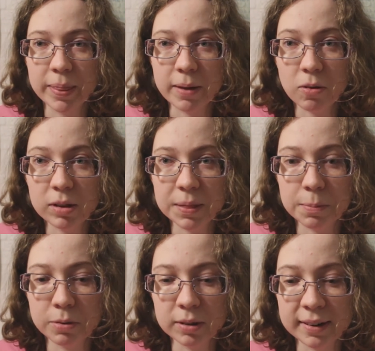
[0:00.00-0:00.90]
And they're all at the
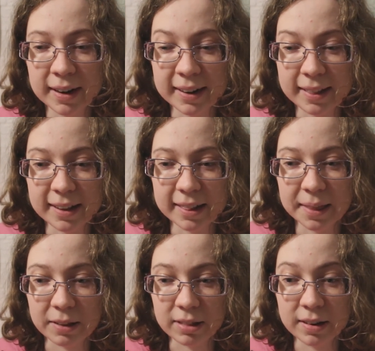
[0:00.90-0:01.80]
pool in
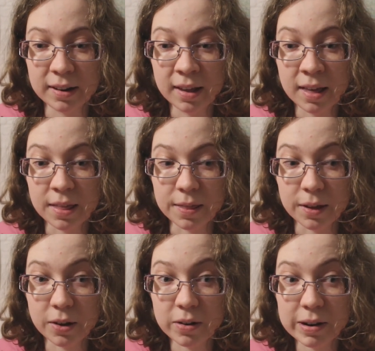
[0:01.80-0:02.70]
96,000. The
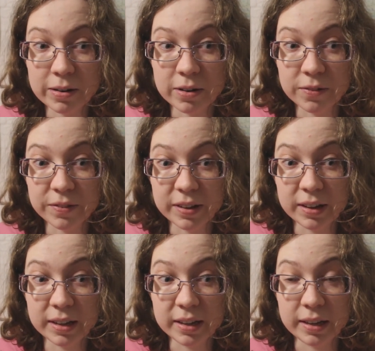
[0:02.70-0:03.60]
choreography
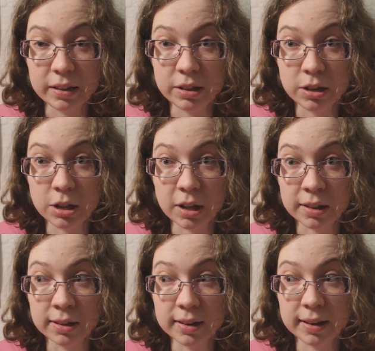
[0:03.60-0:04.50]
is
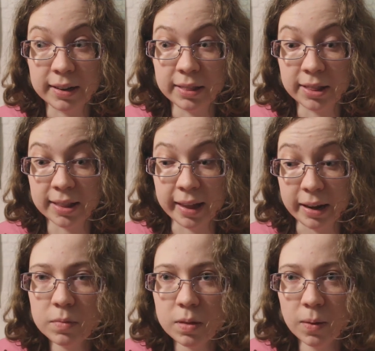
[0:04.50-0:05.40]
just
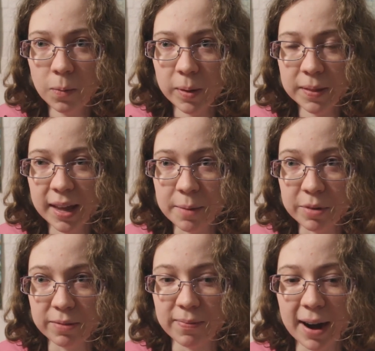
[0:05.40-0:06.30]
insane. When the
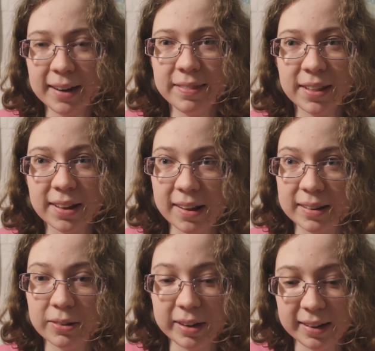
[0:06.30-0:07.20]
camera's bright in the sky
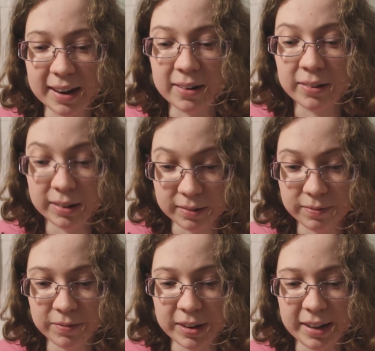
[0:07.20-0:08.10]
looking down at
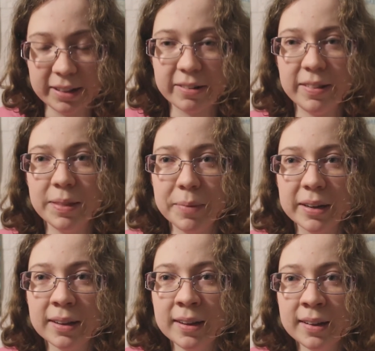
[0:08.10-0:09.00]
Vanessa in the middle